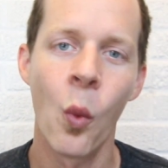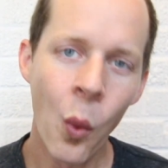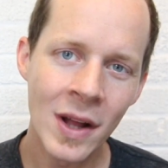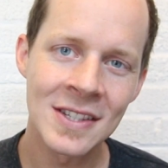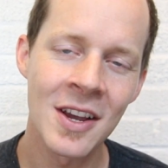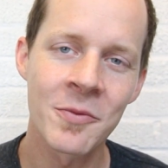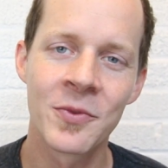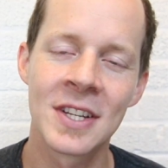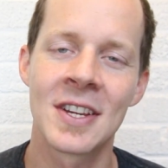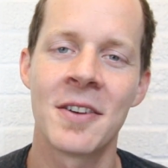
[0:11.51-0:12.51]
What's up,
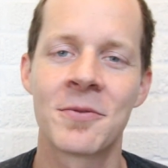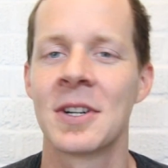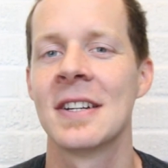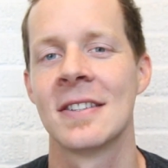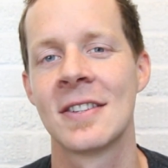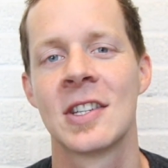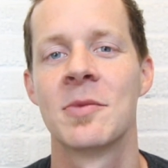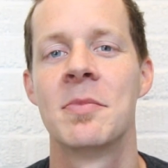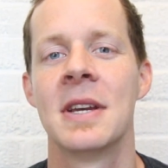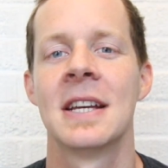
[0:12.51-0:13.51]
PhysEd friends? This
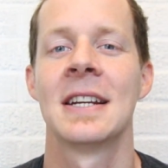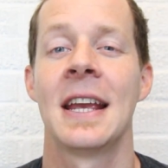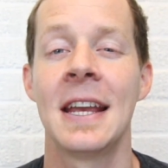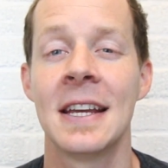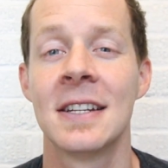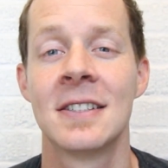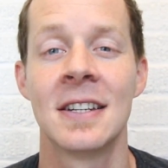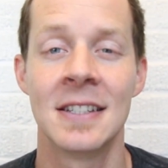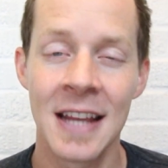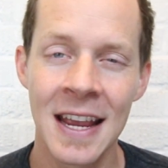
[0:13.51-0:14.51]
is Ben, and
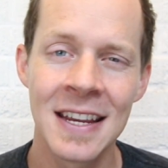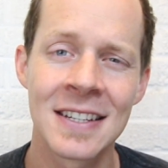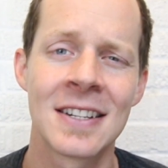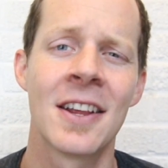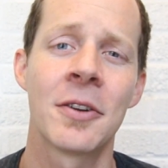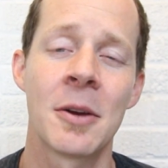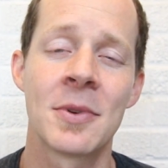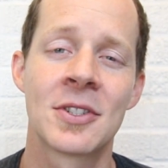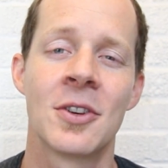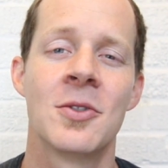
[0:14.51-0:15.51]
today is another
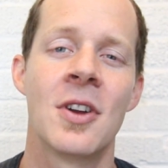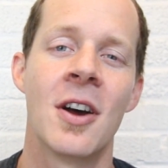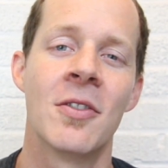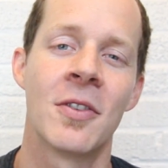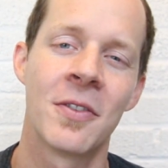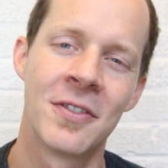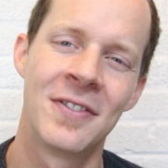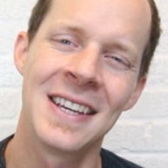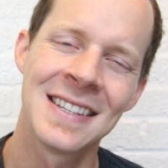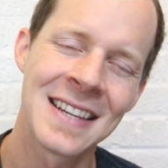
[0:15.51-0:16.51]
episode of
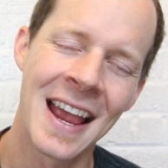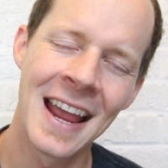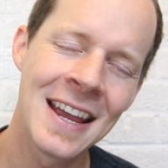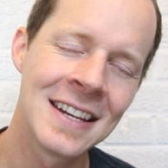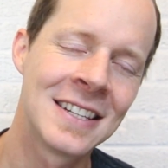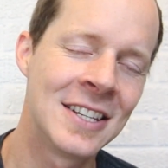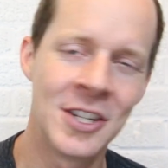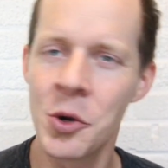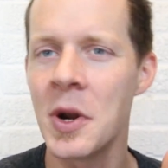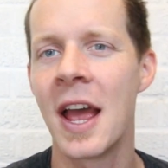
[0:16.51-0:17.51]
PhysEd
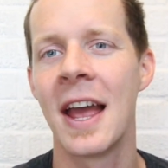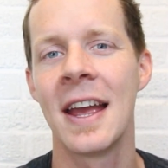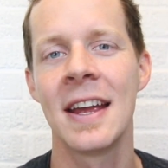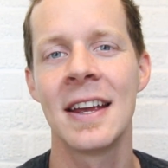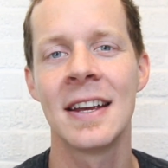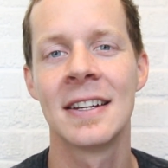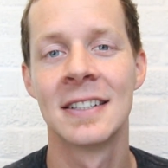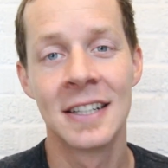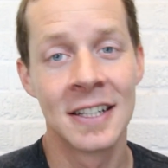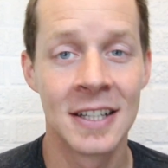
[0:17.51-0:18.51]
Q A.
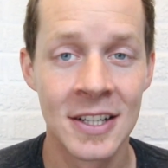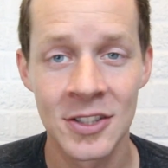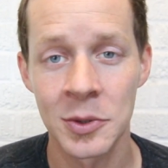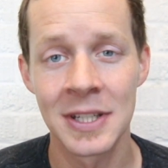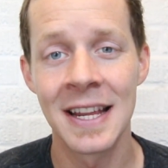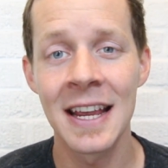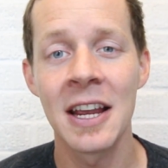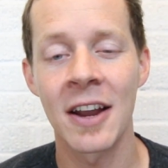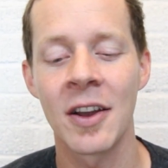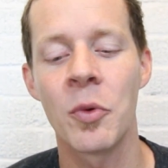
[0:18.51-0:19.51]
So
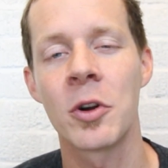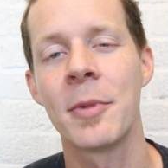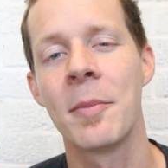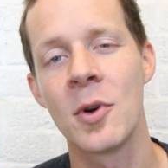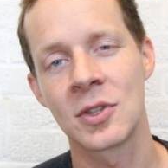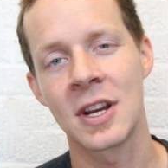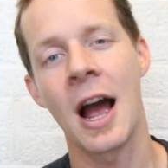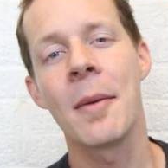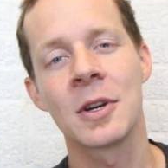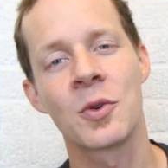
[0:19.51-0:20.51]
today I got one of my most
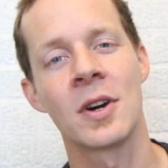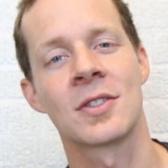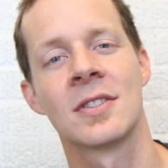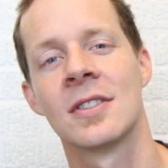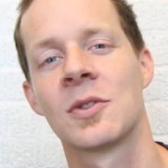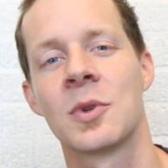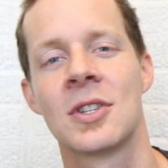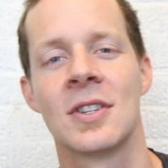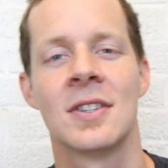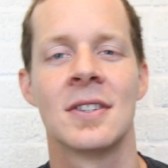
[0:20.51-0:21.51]
common questions,
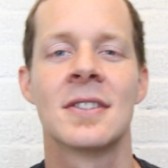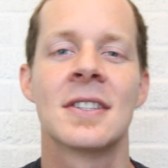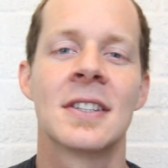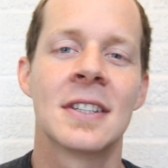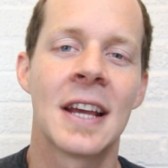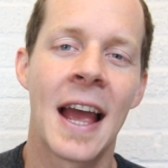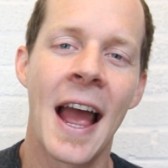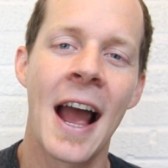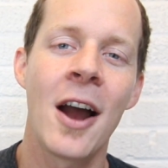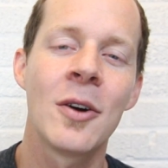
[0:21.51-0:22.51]
which is,
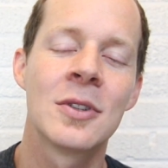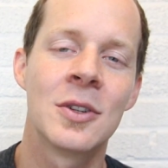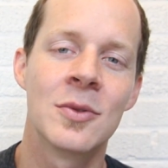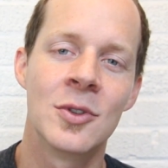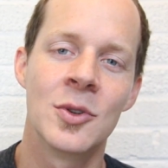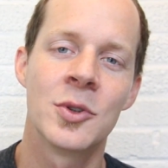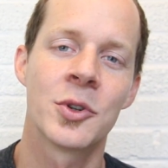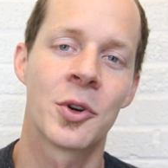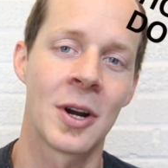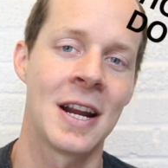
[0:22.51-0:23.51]
how do you do
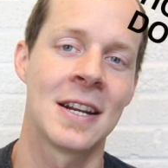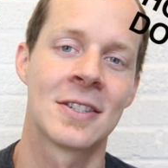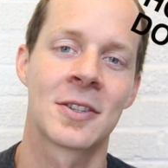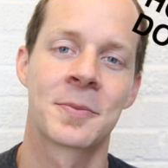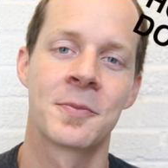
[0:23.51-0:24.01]
your grades?